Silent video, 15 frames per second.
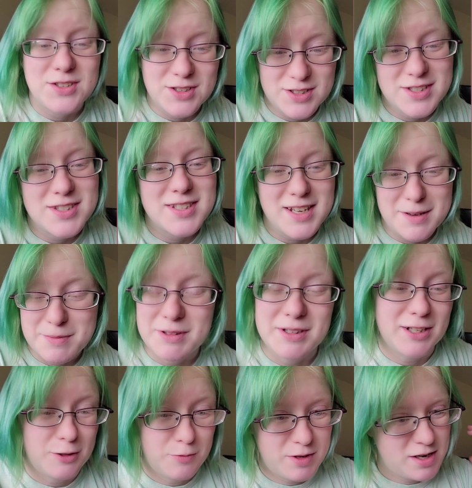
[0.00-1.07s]
you can see, I'm a
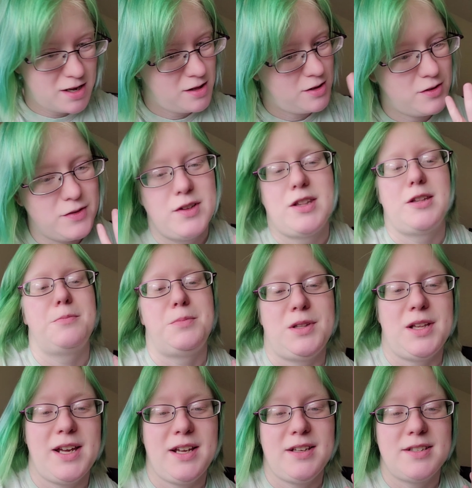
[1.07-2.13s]
little bit all over the
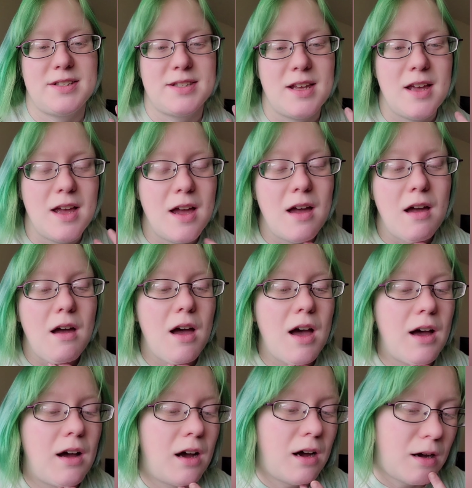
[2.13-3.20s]
place.
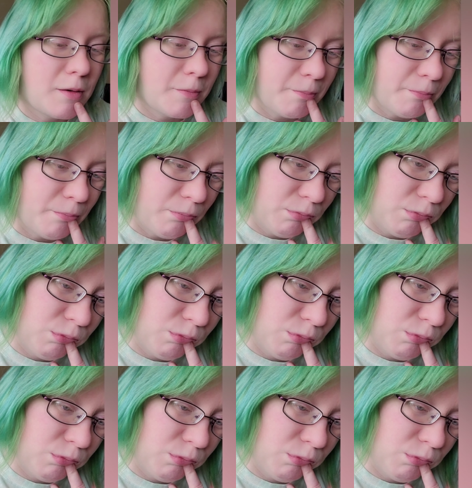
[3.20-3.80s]
I